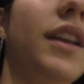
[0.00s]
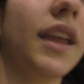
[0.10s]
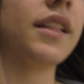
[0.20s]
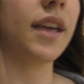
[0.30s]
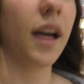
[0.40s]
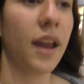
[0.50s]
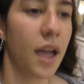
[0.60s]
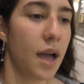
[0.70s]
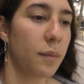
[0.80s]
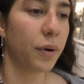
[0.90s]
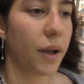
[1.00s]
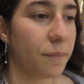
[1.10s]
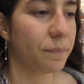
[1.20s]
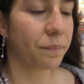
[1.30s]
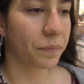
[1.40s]
didn't get that. But
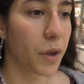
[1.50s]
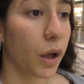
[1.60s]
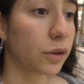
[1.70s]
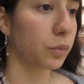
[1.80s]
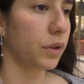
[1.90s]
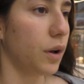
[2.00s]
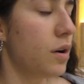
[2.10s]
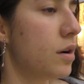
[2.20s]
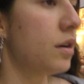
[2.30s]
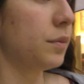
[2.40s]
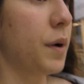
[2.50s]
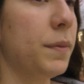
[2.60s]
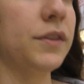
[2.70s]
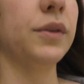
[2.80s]
no, that's a really. Oh, puppy's